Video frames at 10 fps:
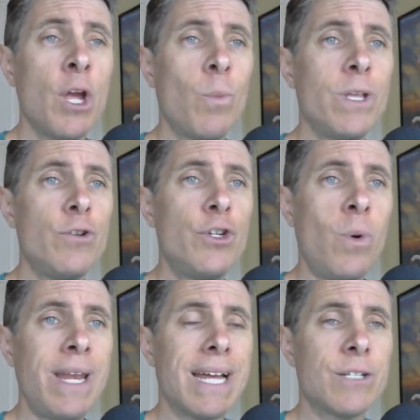When you
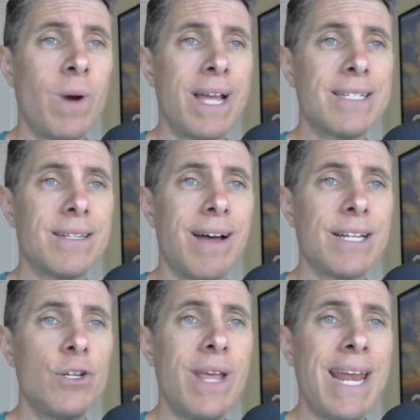join SYS
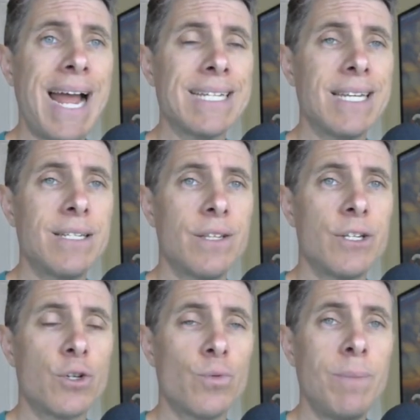Select, you get access to the
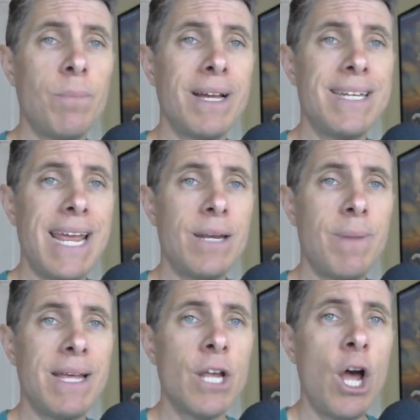screenplay
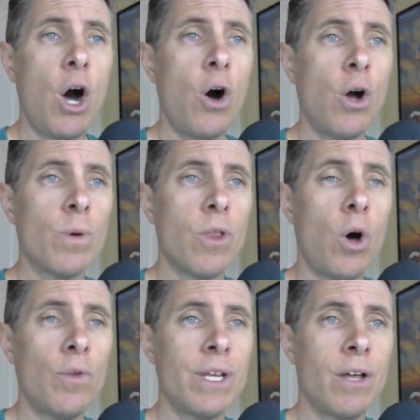database along with
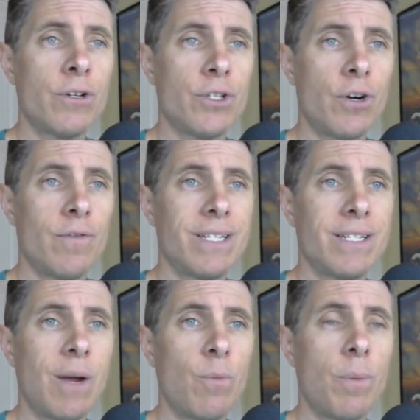all the other
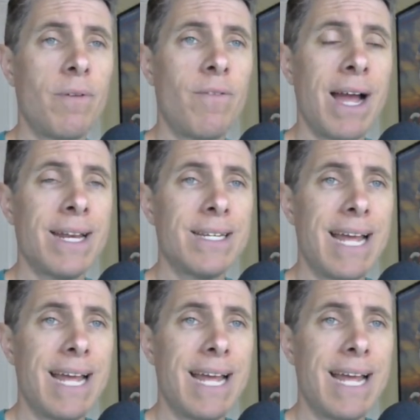services that we're providing to